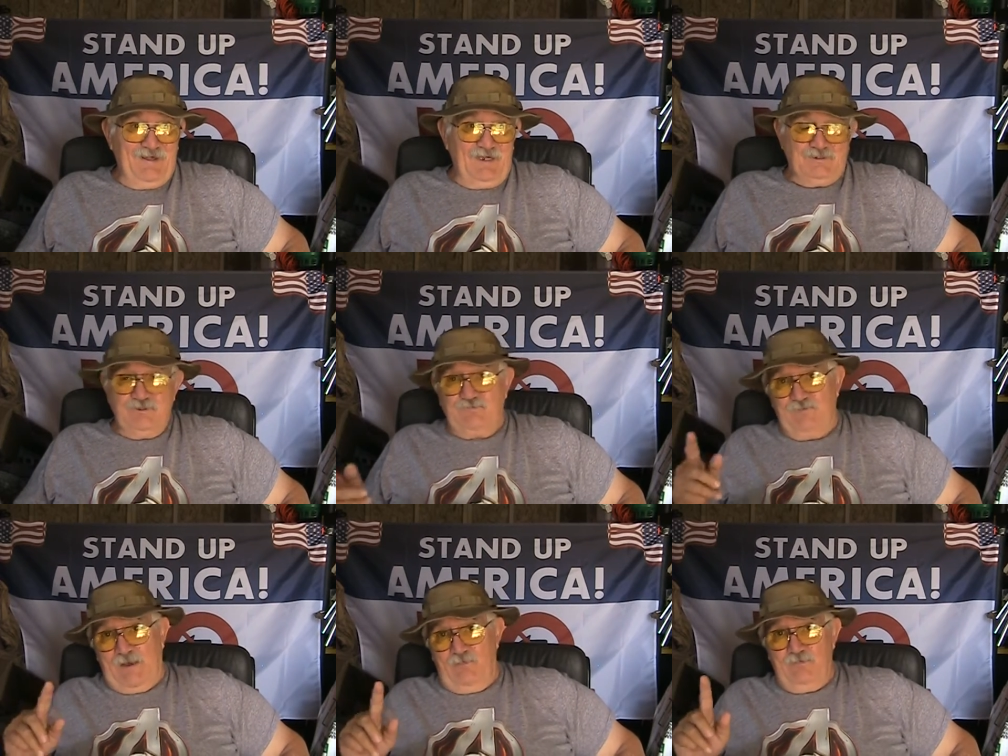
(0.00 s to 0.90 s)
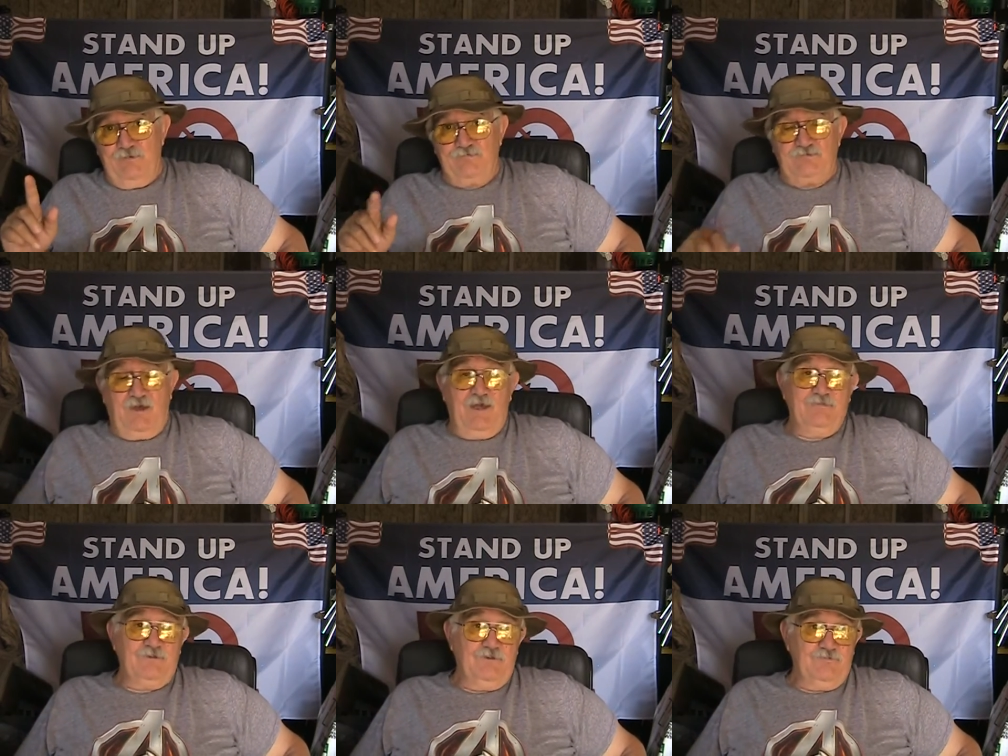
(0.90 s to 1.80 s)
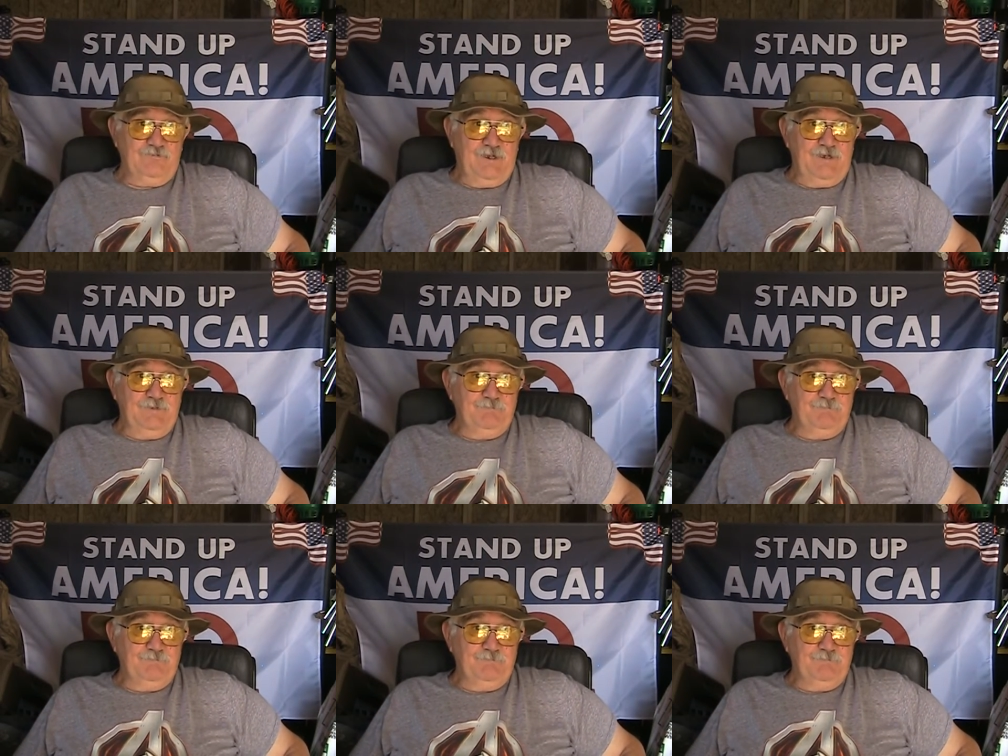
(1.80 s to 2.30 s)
I just found this guy the other day.